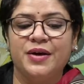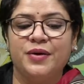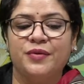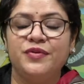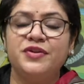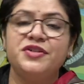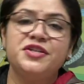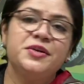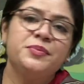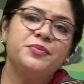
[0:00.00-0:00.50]

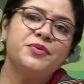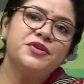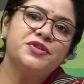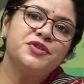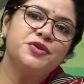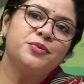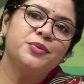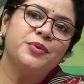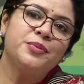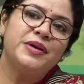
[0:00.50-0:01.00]
which he
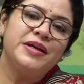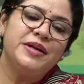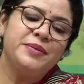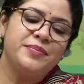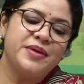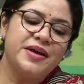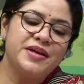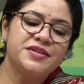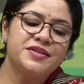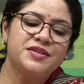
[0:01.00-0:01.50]
presumably
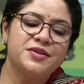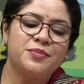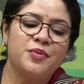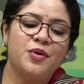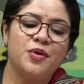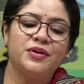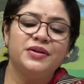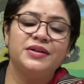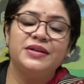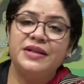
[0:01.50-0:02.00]
based
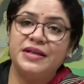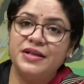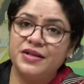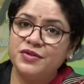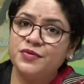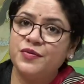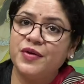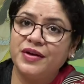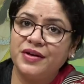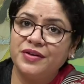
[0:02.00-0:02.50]
upon
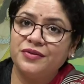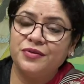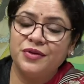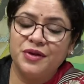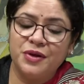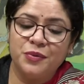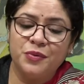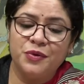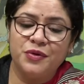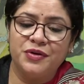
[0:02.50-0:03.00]
these very
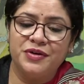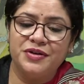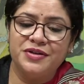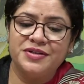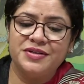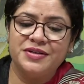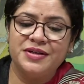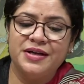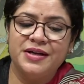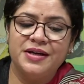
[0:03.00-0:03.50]
three
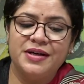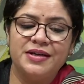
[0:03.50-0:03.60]
words